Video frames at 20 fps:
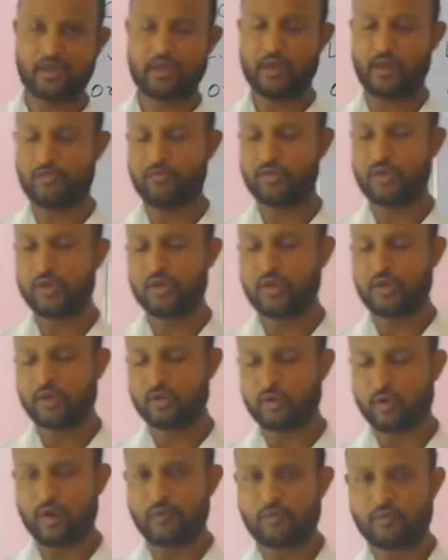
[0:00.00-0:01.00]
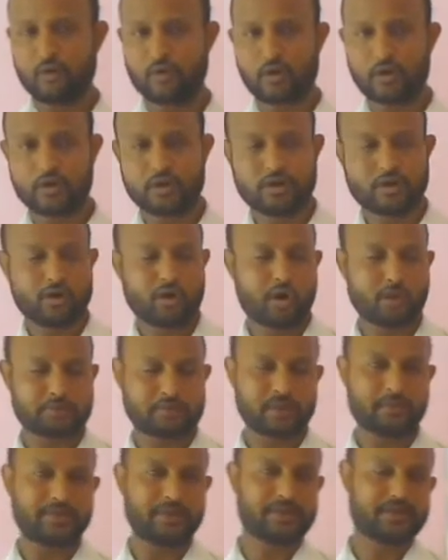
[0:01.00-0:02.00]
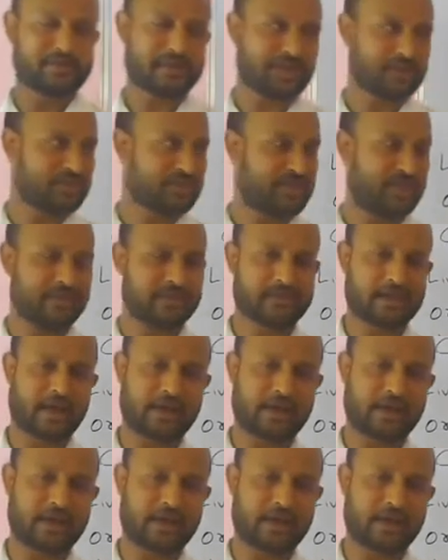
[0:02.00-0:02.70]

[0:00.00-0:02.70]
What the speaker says: If we go for observing such cells